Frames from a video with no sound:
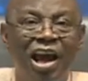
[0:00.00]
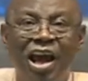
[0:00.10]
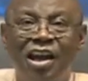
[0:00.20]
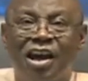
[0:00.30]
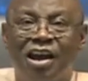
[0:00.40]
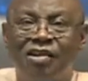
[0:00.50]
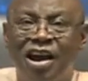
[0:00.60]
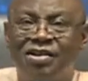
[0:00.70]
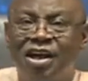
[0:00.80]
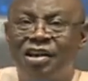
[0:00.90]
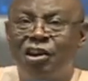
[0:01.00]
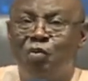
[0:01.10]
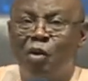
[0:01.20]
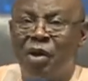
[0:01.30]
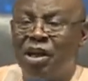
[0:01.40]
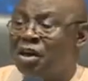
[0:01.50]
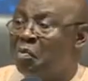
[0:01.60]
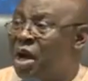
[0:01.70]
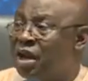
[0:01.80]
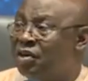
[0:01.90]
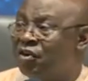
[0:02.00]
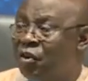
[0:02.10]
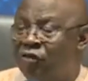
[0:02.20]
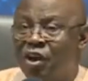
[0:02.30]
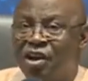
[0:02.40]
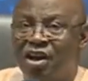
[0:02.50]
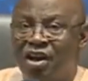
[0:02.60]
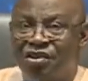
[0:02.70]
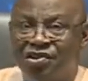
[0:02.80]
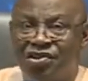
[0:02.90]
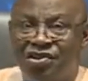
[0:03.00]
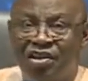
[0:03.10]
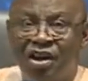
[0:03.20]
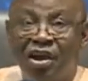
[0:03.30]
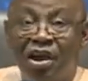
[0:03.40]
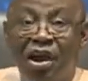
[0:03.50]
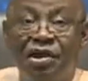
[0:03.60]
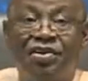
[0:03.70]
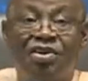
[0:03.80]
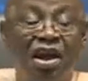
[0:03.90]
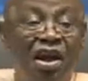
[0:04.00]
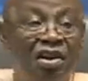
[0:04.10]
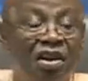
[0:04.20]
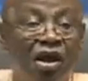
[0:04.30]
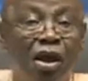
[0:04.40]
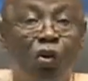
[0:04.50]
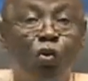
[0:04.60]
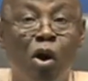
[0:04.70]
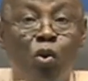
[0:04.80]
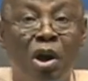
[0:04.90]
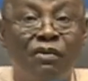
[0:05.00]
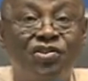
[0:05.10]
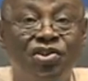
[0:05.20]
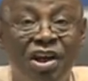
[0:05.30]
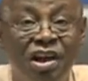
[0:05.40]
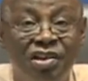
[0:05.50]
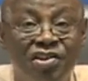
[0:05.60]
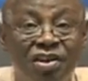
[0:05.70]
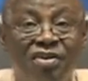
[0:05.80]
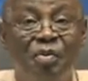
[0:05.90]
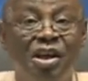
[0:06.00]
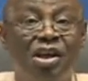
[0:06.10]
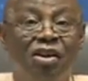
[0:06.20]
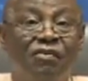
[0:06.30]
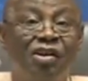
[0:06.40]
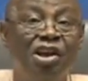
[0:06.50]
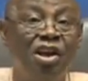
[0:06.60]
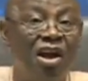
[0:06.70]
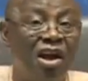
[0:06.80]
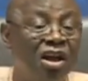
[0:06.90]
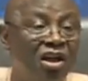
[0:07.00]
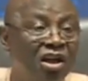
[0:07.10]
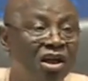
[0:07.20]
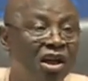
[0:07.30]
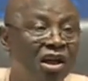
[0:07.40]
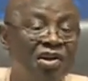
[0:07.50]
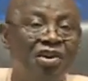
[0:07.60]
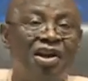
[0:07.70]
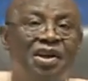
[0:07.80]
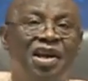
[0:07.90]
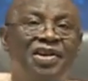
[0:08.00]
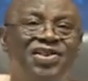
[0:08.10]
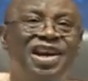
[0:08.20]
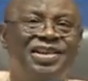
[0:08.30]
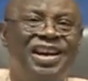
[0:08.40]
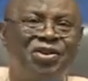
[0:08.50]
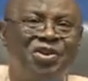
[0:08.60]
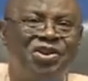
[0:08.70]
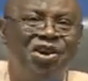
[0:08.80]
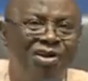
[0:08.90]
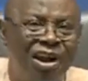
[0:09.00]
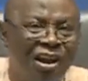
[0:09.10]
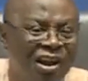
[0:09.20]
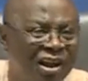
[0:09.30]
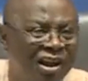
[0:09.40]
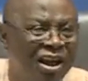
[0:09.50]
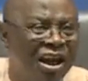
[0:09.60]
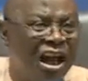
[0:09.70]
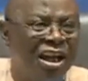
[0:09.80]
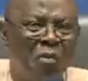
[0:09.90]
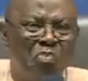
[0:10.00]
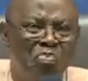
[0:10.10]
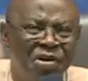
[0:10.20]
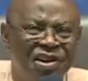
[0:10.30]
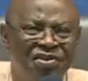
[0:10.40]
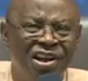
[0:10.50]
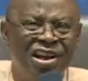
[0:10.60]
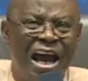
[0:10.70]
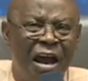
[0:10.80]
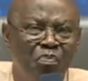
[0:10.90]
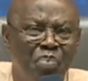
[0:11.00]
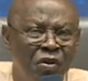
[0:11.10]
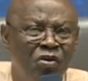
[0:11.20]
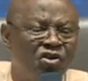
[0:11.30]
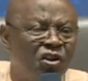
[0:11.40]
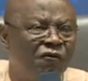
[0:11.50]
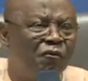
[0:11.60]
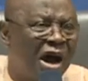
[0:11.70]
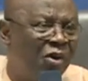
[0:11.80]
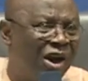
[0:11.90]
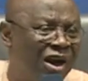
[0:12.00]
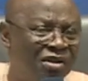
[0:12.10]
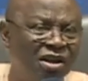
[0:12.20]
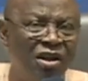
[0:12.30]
and the character this moment demands of leaders. Instead, what we have seen since the beginning of the year is a descent into tyranny and a brazen abuse of power.